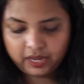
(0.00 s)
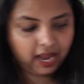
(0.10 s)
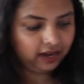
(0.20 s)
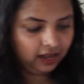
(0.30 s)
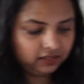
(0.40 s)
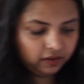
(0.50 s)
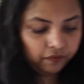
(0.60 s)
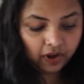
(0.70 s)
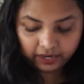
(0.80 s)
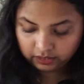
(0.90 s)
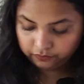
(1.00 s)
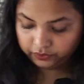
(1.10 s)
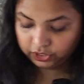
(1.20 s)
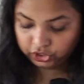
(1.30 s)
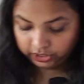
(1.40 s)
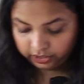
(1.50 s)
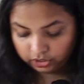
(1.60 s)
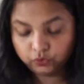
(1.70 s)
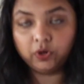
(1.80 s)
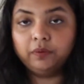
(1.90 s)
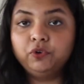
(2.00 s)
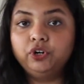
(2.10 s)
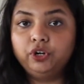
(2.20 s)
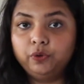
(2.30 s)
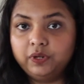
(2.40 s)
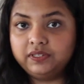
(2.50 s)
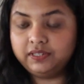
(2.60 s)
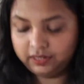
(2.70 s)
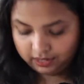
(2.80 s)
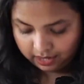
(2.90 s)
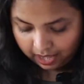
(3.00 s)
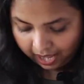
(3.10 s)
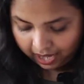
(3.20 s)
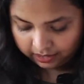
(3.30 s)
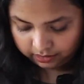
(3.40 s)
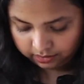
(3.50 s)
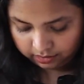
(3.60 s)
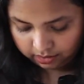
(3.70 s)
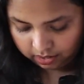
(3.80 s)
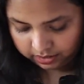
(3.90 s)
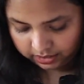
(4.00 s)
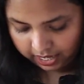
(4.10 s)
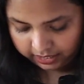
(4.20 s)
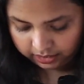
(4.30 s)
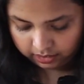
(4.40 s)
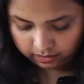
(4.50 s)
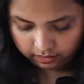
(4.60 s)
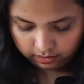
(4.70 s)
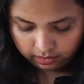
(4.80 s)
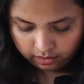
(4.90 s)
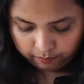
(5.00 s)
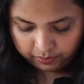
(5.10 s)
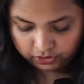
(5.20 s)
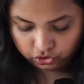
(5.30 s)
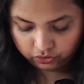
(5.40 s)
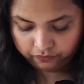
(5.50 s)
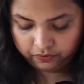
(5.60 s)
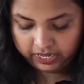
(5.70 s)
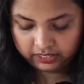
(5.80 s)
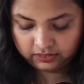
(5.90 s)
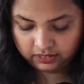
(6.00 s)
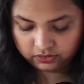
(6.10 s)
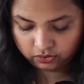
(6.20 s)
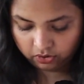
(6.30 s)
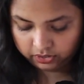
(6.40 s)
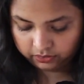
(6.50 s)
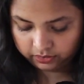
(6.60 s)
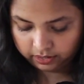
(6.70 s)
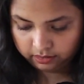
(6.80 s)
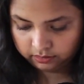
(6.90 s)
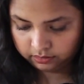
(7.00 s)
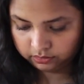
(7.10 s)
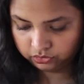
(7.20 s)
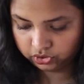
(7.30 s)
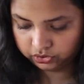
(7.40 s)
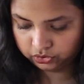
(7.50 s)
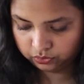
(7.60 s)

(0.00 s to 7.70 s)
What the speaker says: And as a final finishing touch, what I'm going to do is add a tiny pinch of flaked sea salt in there just